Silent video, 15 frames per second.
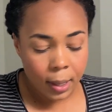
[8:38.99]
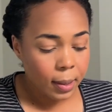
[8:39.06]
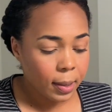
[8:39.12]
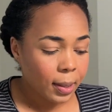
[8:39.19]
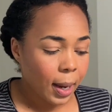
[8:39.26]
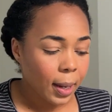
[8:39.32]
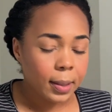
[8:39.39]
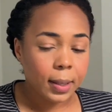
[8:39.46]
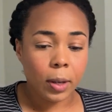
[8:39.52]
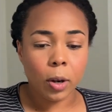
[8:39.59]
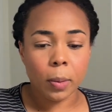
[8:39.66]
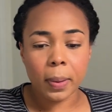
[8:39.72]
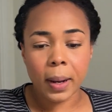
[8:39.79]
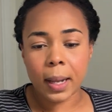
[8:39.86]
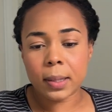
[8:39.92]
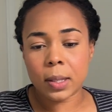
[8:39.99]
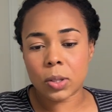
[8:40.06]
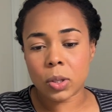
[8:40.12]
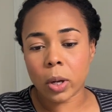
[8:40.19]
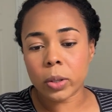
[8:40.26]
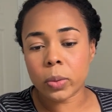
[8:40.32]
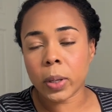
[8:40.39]
signs that your plant is
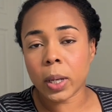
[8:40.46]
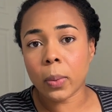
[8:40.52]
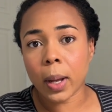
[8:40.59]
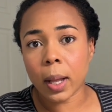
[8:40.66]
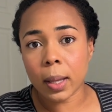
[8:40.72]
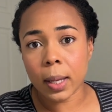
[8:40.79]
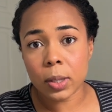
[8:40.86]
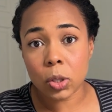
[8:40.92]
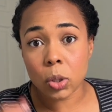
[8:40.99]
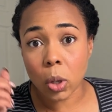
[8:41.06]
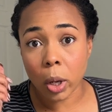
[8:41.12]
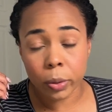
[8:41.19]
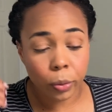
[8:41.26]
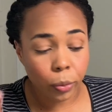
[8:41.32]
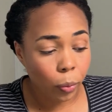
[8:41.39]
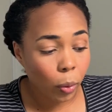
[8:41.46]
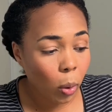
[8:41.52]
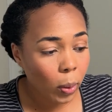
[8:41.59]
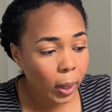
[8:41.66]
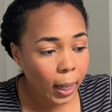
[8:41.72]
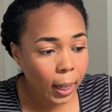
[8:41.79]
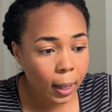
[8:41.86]
not doing well, it's not
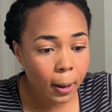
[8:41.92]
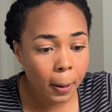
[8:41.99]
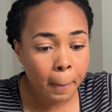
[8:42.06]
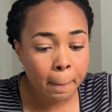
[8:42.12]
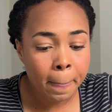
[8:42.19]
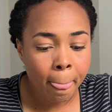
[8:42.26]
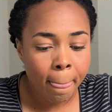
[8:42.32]
growing,